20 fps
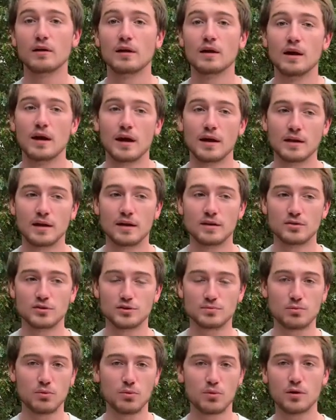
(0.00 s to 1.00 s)
and then just
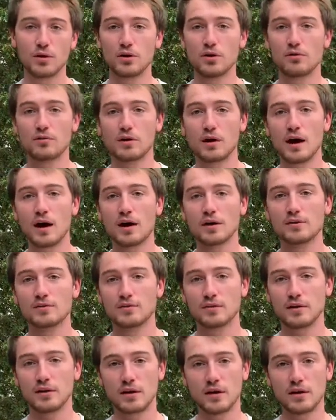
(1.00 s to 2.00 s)
pouring it over ice
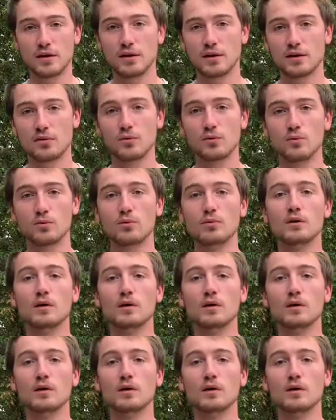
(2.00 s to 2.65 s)
and letting it cool.